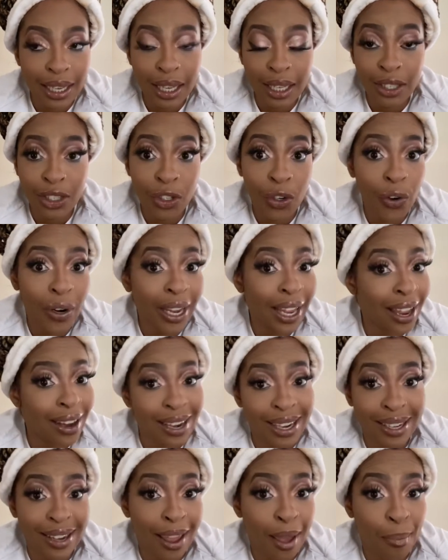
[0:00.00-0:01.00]
don't care a
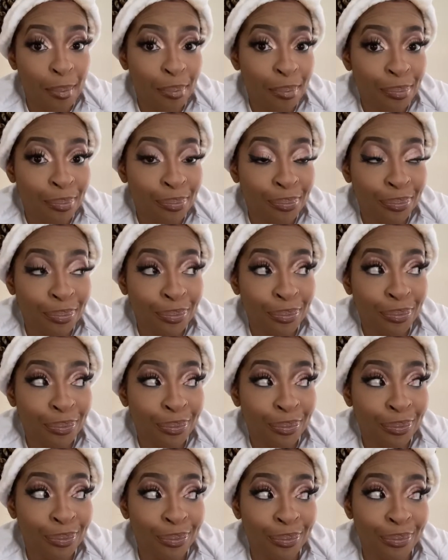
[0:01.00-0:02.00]
damn.
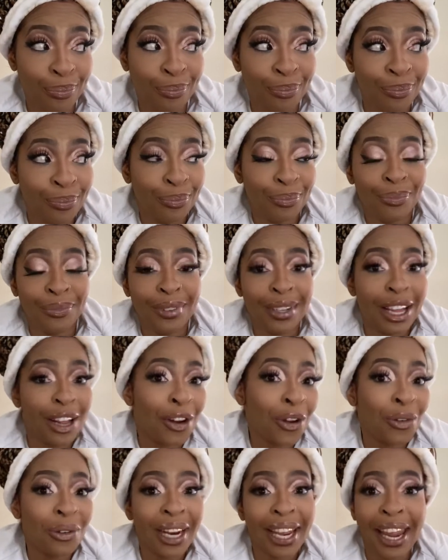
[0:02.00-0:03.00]
They
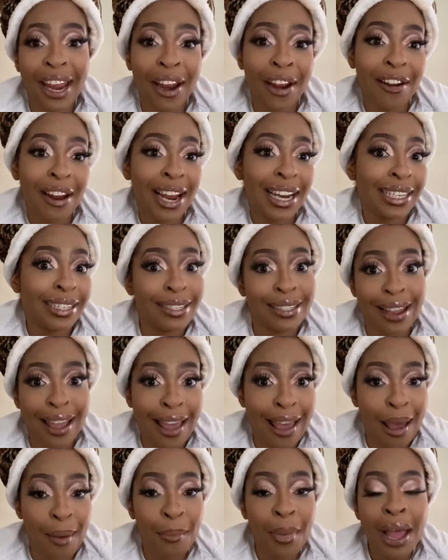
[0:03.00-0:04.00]
don't care a
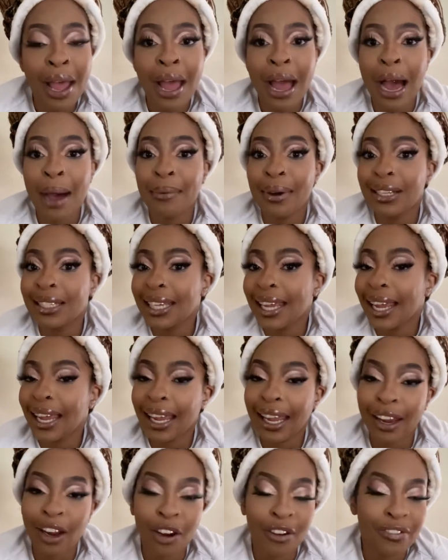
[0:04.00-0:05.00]
damn about taking
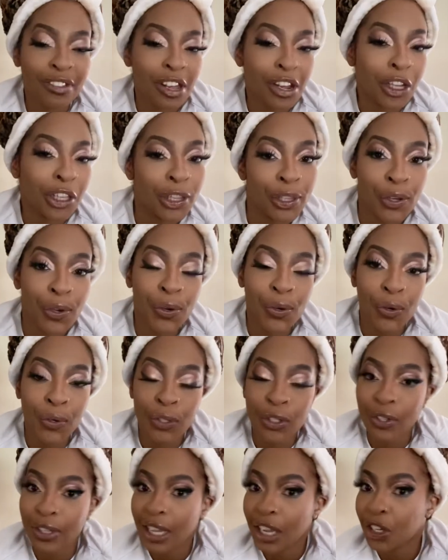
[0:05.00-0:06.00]
care of their clothes
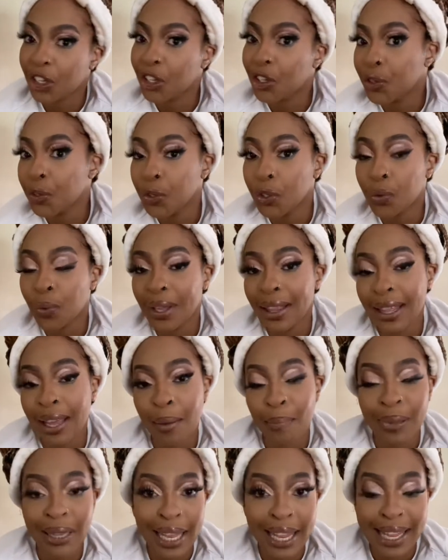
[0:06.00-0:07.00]
or their shoes when they're
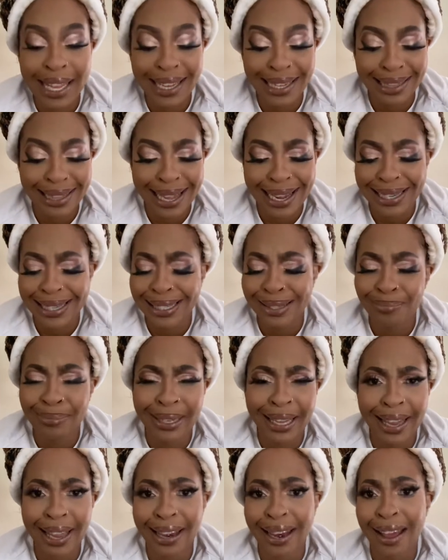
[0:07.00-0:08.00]
playing. They just
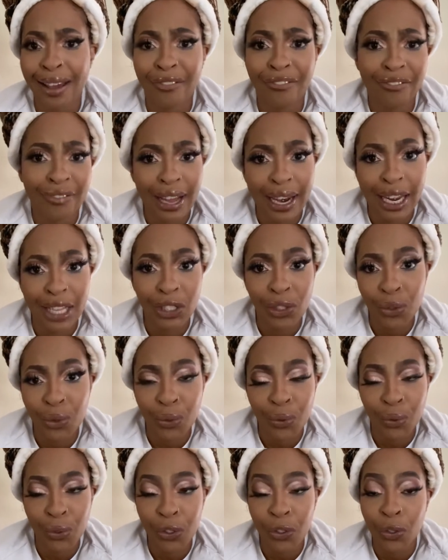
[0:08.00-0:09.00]
play and have fun at
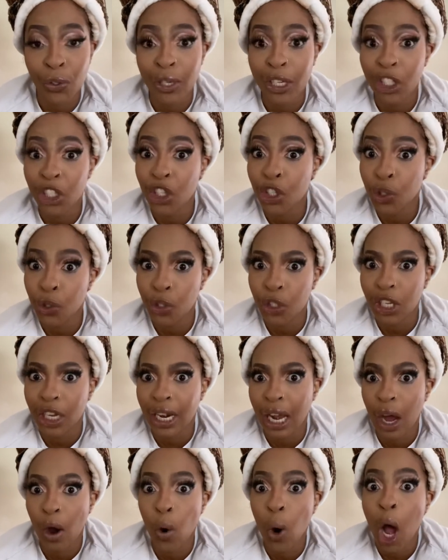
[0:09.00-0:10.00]
school. So his shoes are
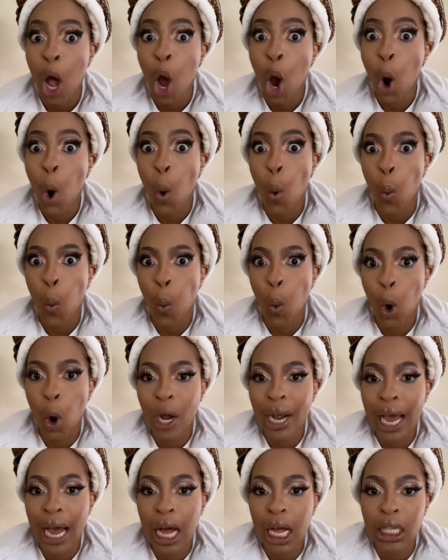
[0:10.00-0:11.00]
now worn
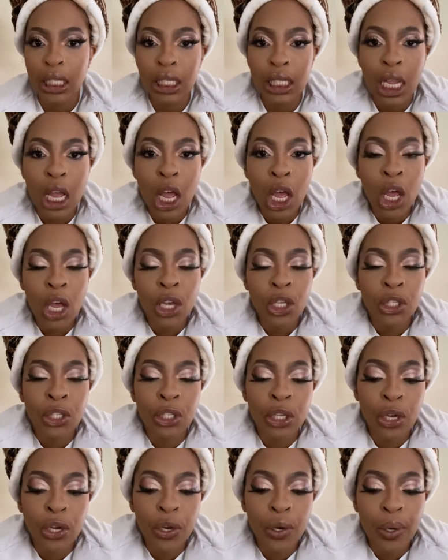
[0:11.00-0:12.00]
out.
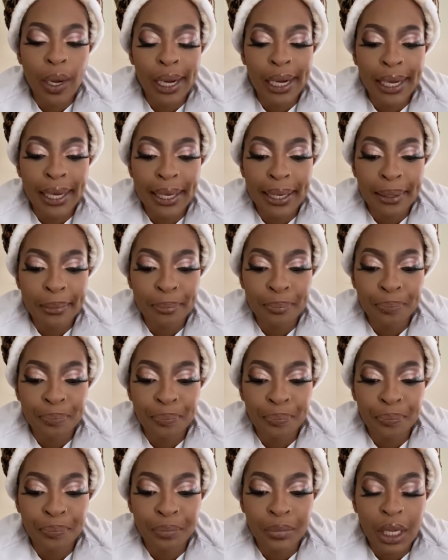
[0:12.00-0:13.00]
So I
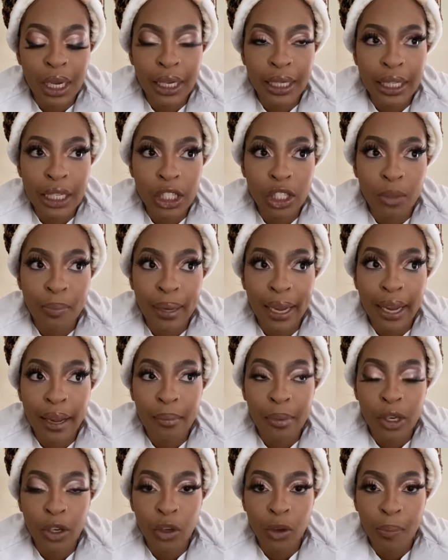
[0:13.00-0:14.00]
need to buy him
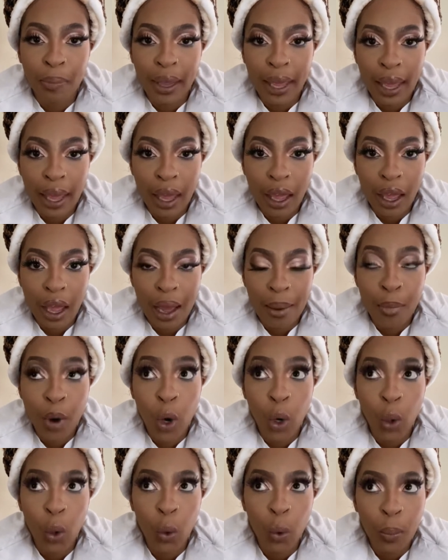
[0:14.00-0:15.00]
a new pair. I'm
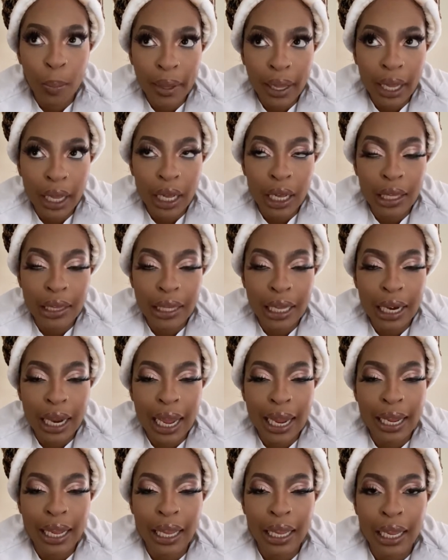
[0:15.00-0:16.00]
hoping that
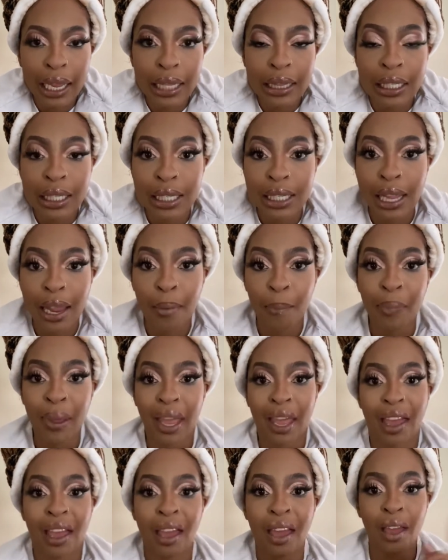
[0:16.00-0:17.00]
I can get the same
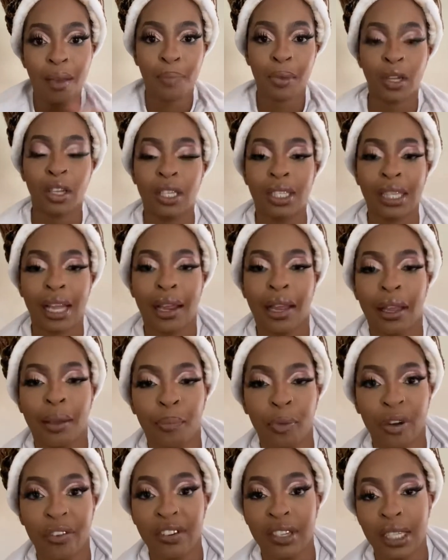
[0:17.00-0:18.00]
pair because I
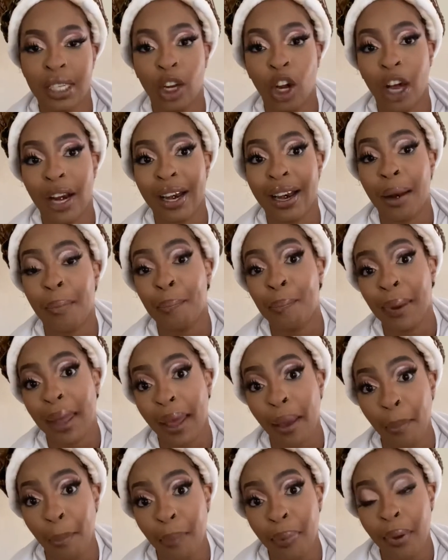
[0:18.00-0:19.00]
previously got it at
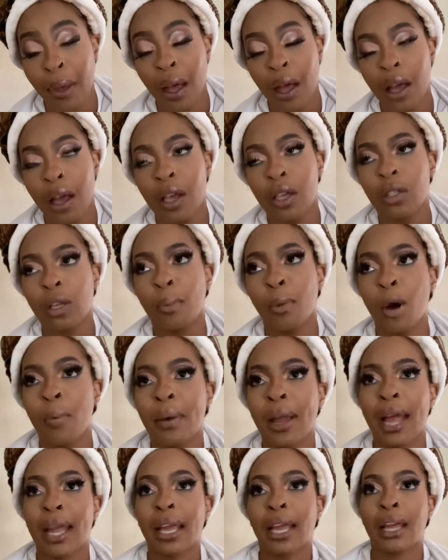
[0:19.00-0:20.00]
Pep. So I'm
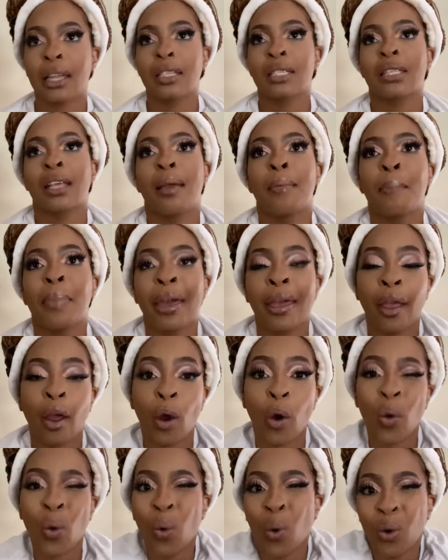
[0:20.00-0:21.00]
hoping I can get the same
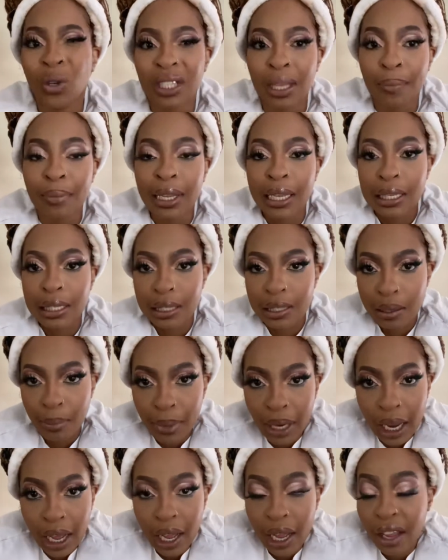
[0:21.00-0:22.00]
pair or something
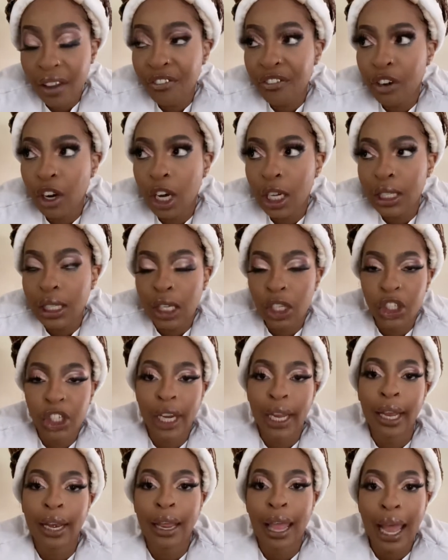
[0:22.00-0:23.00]
similar. If not, I'll
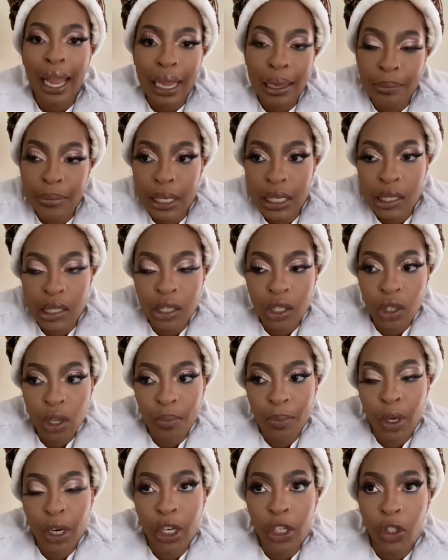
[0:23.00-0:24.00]
check at Ackermans. So
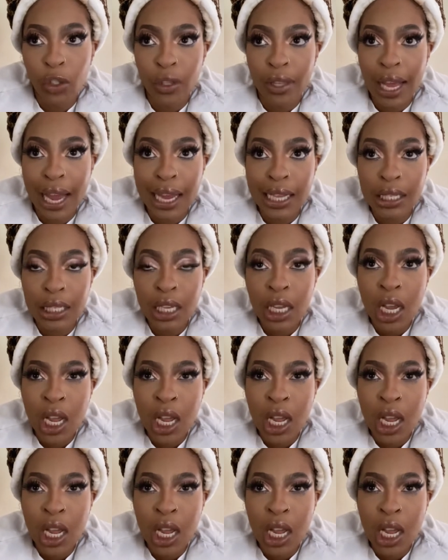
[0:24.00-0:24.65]
I'm going to do that.